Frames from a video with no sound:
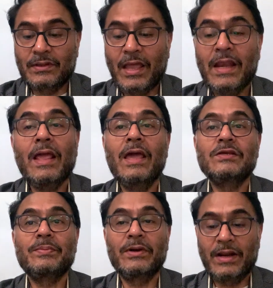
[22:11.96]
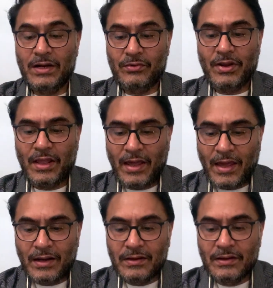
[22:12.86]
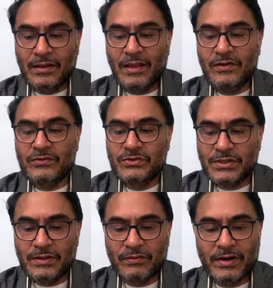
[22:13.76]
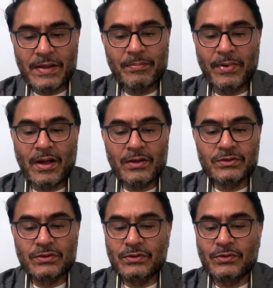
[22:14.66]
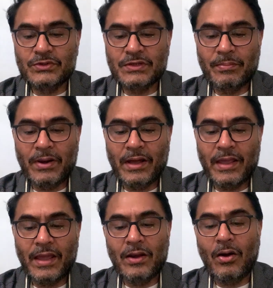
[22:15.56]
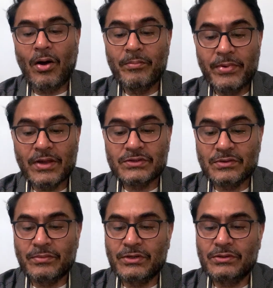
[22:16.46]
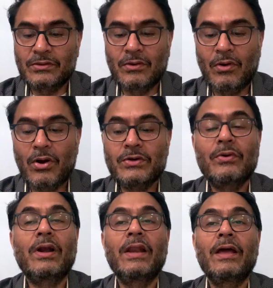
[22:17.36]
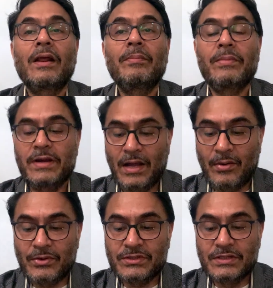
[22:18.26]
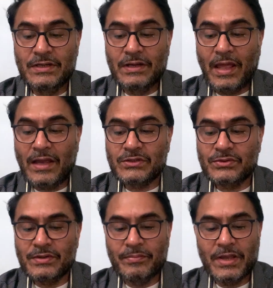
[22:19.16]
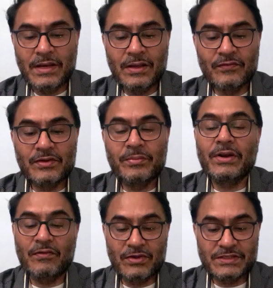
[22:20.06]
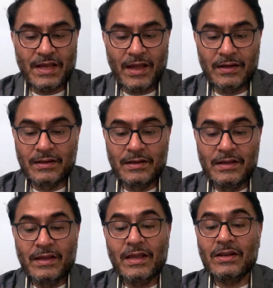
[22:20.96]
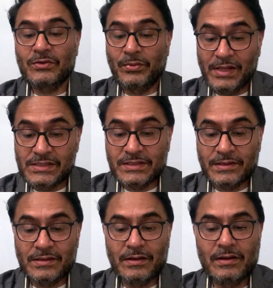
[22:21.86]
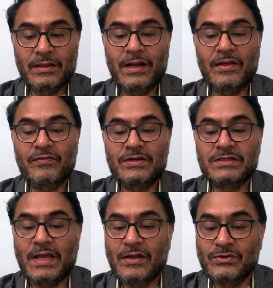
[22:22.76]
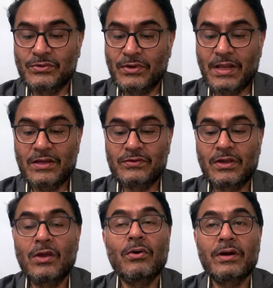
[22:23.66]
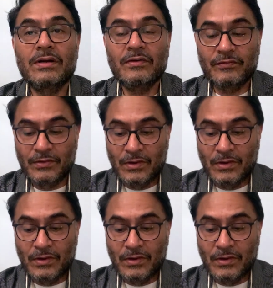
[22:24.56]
"An explanatory act is generally passed to supply an obvious submission or to clear up doubts as to the meaning of the previous act. It is well settled that if a statute is curative